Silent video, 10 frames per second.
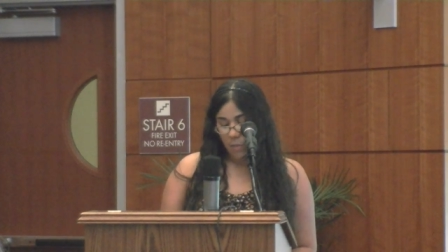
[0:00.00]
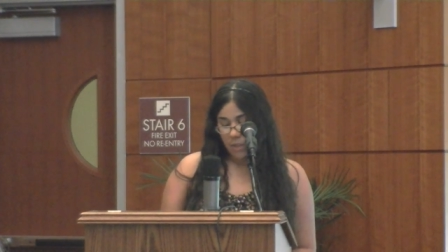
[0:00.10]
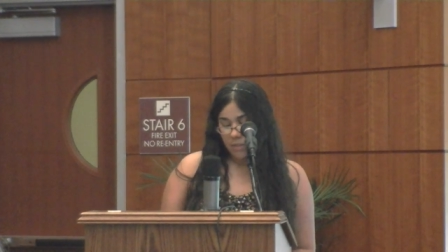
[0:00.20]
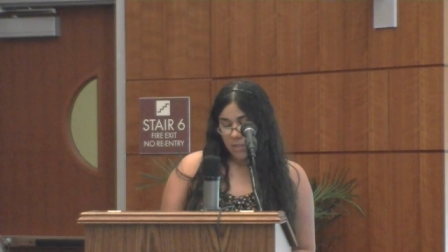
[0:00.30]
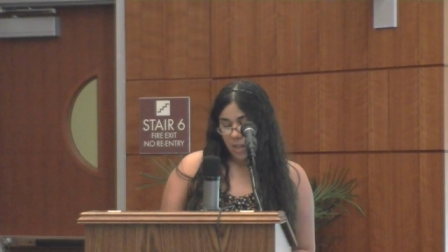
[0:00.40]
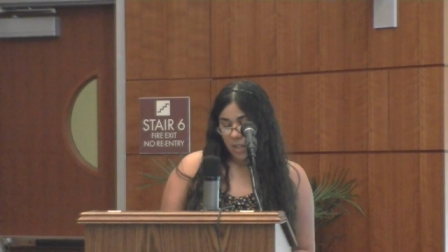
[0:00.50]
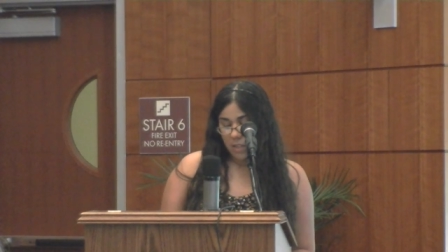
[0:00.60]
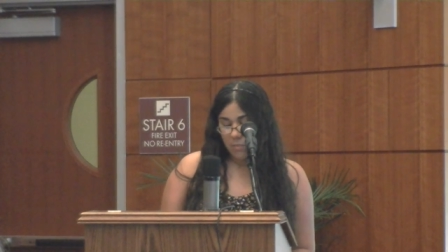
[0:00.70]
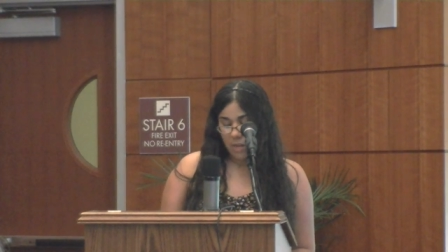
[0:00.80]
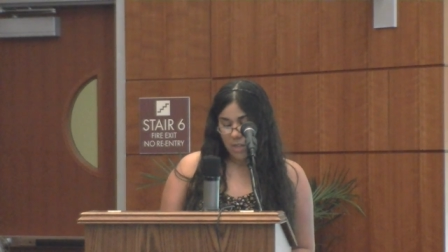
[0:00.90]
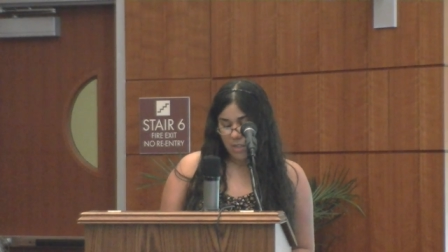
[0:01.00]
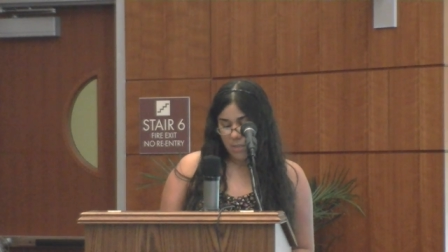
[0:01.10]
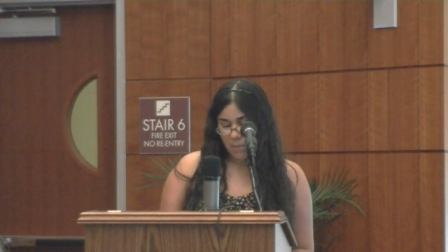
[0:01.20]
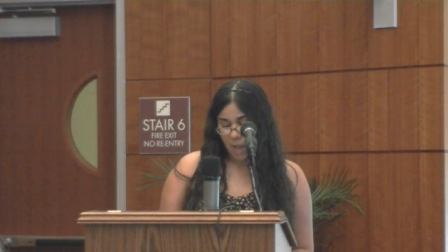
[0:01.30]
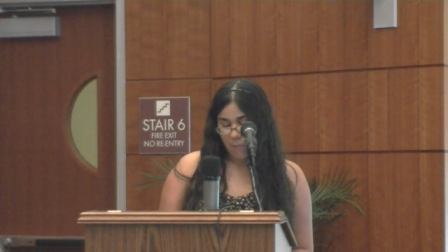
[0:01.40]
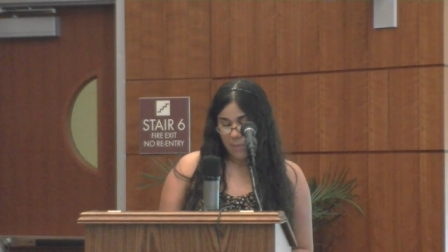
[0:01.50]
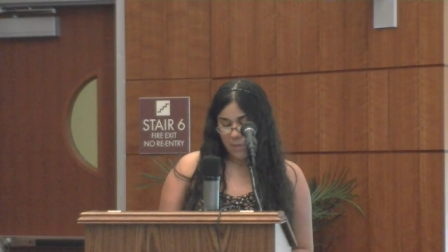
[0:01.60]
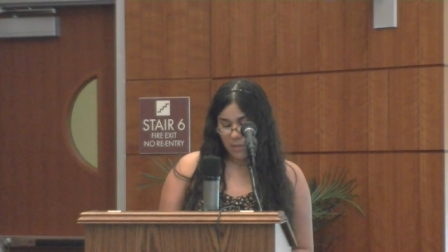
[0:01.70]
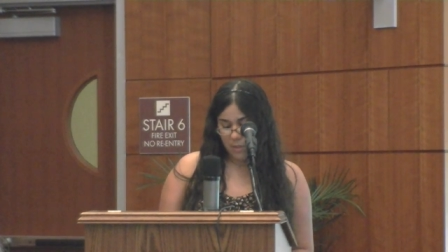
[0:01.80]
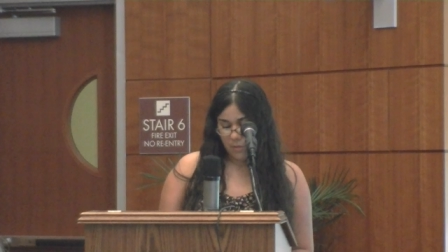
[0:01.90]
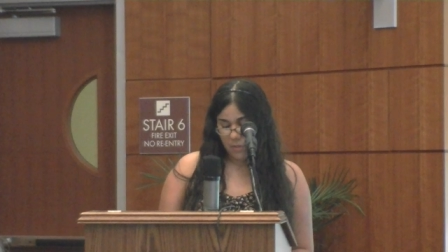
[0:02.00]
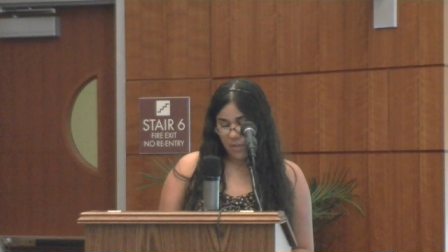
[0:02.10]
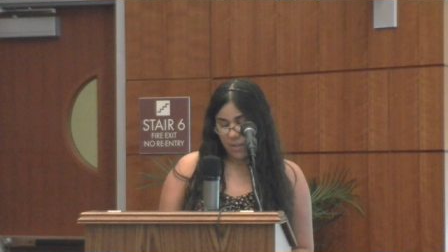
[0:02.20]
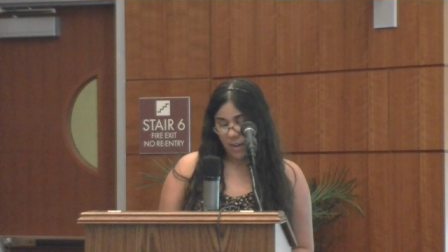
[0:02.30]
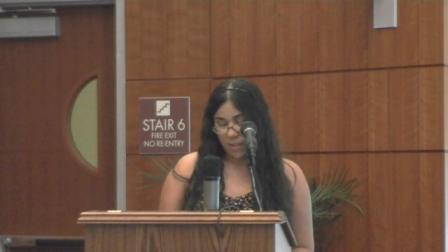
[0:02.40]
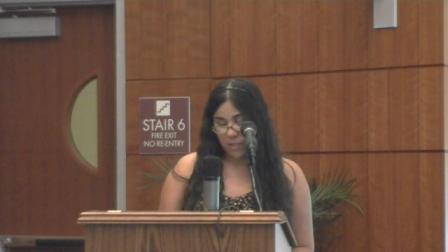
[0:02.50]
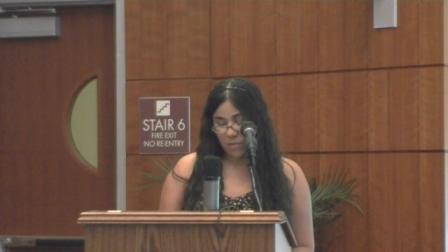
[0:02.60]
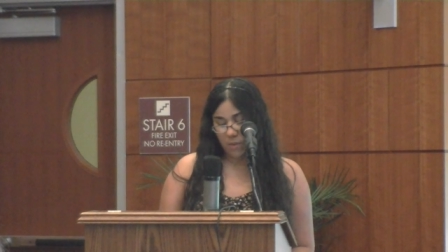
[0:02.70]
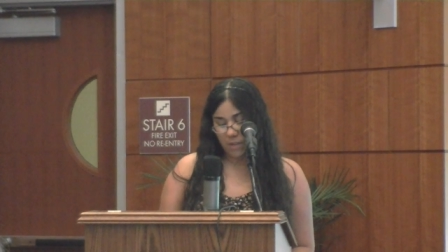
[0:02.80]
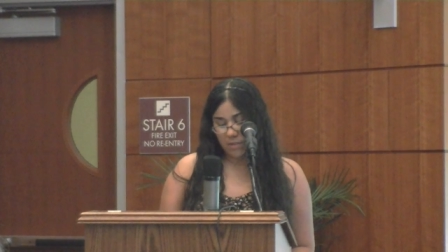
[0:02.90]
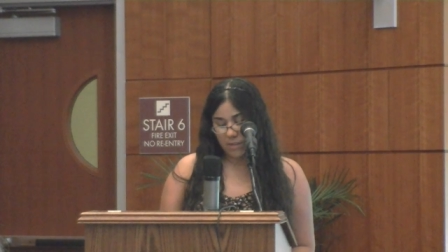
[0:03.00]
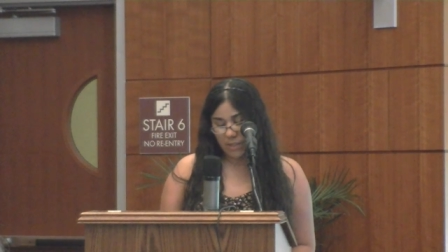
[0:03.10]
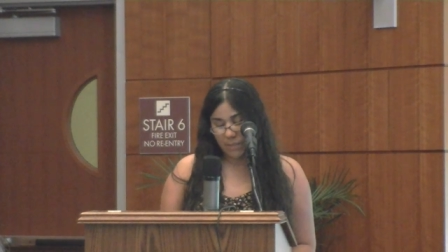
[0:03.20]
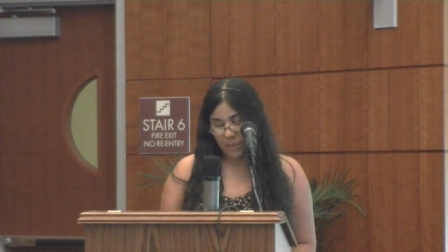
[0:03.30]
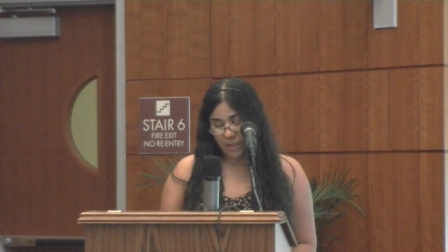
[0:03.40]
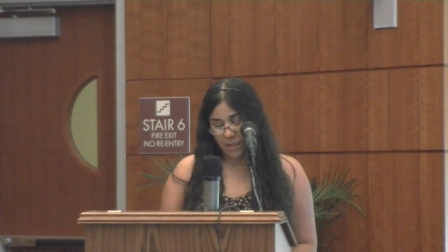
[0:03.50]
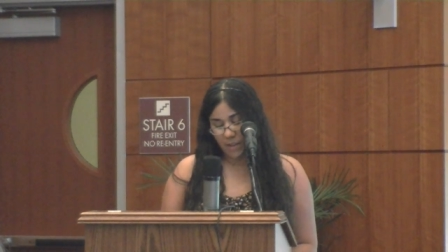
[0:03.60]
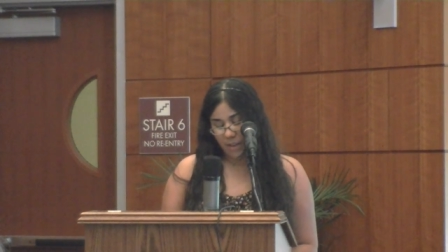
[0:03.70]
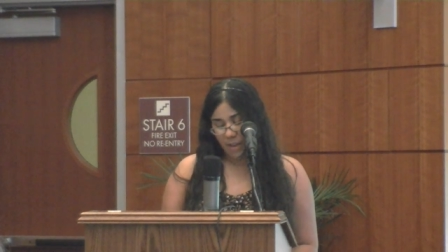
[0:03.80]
when you've studied the precious maps you've concocted while sleeping,